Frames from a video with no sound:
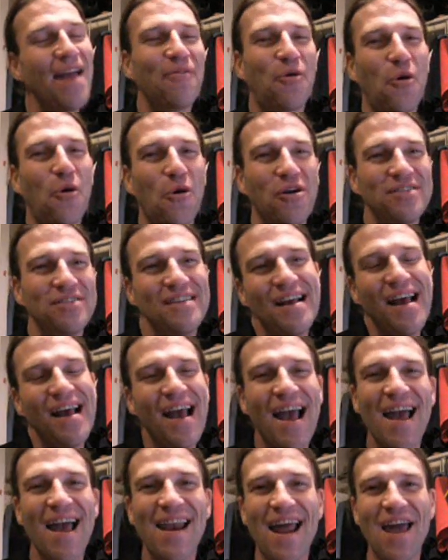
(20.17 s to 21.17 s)
And of course,
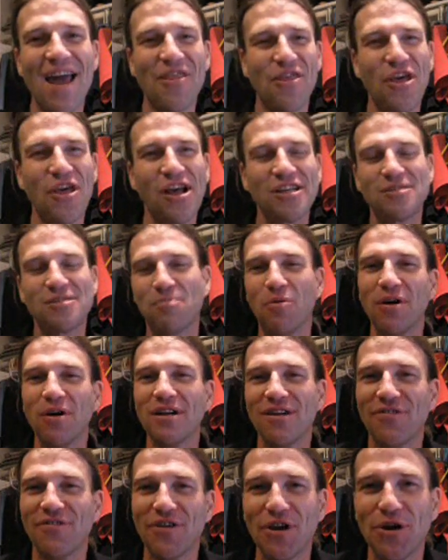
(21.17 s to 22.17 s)
an atheist
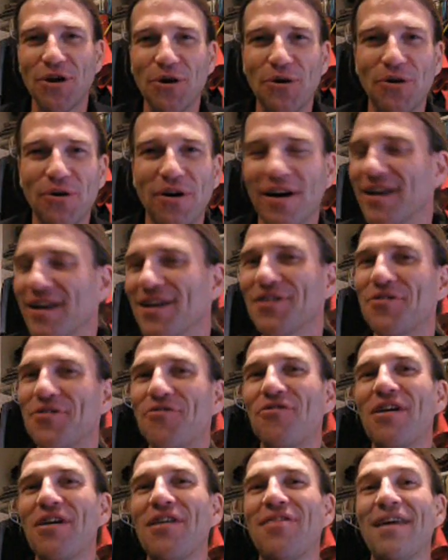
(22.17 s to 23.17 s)
point of view,
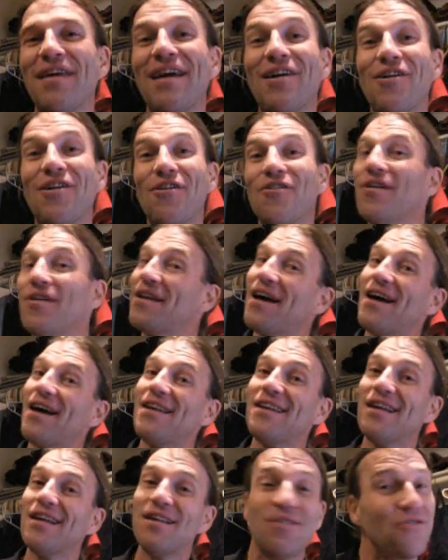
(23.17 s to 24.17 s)
another free thinker, and
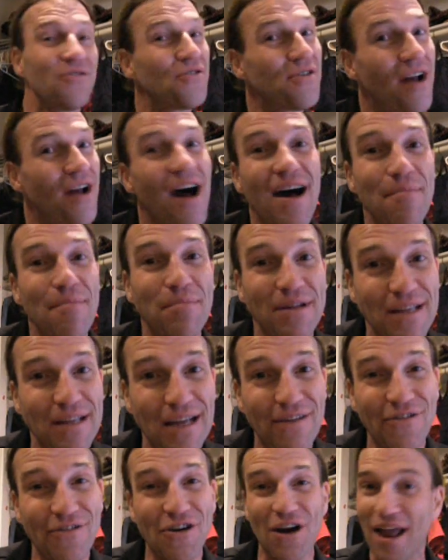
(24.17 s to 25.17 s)
another
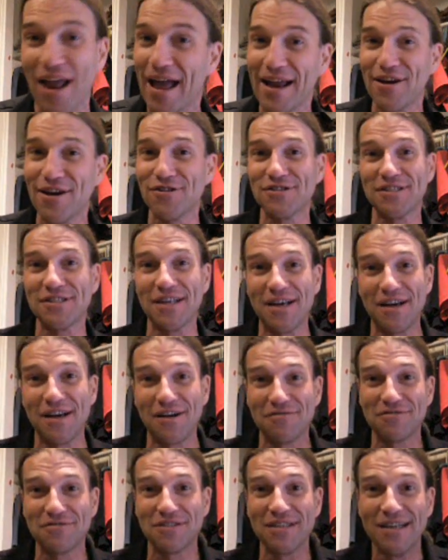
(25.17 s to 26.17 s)
non-believer like
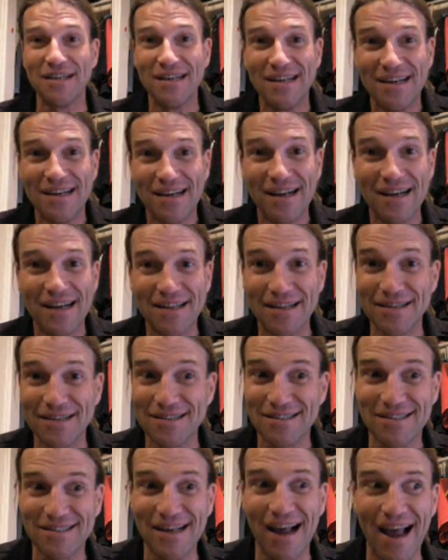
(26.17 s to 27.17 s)
yourselves.
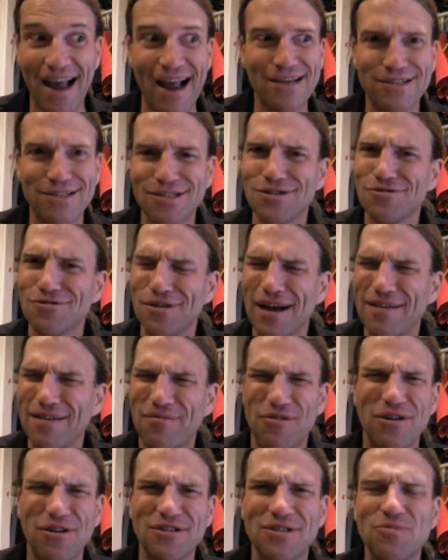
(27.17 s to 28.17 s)
Unless I actually do
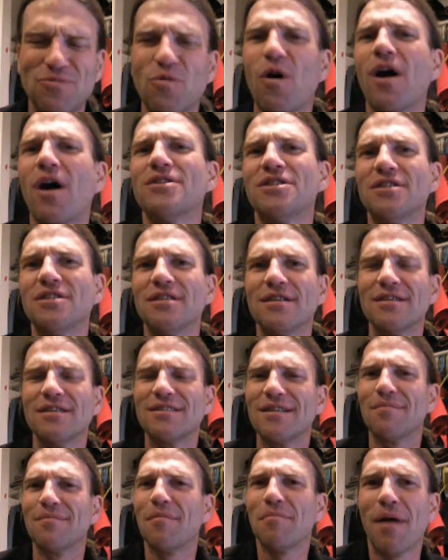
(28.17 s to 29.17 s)
have Christian watching
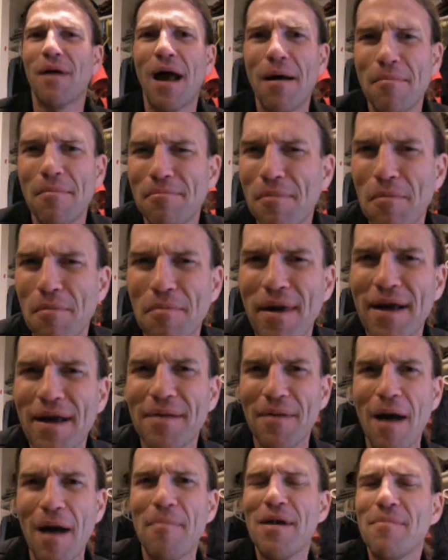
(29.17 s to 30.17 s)
this,
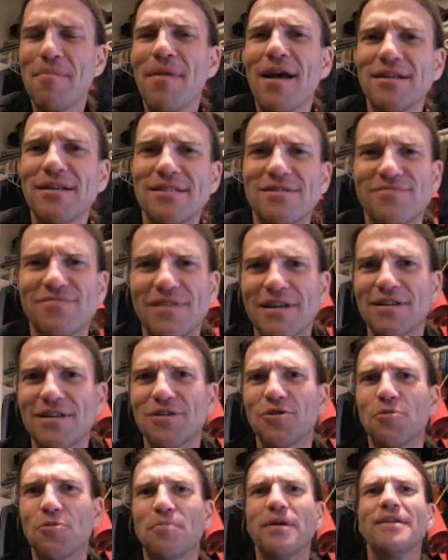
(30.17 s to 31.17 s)
I'd be amazed if I
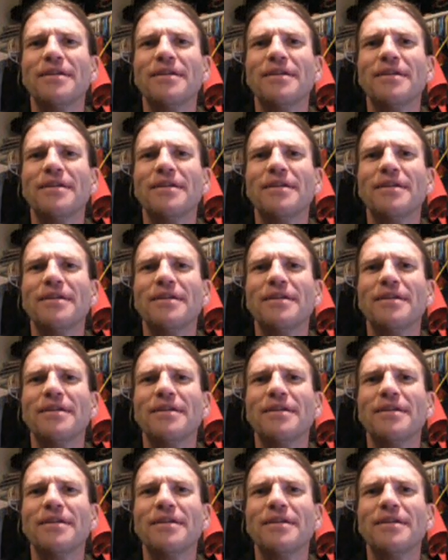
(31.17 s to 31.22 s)
do.